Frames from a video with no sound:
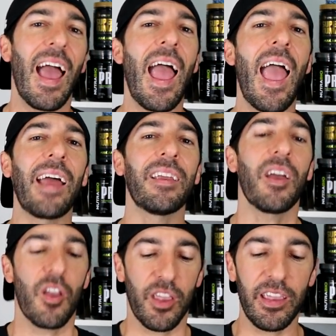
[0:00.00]
And
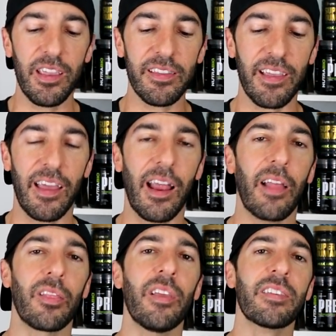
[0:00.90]
he said,
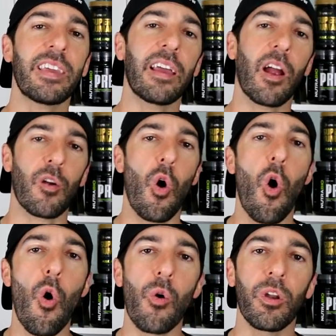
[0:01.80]
let's get our
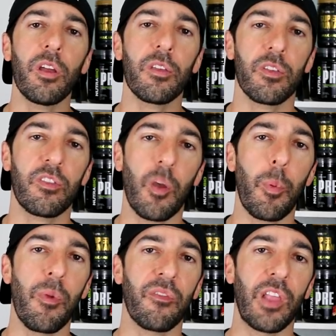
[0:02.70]
own
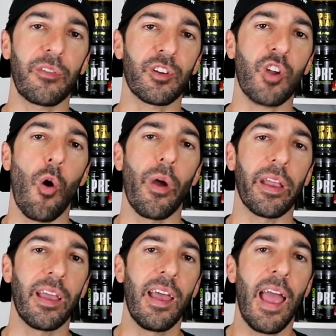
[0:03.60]
supplement flavor going.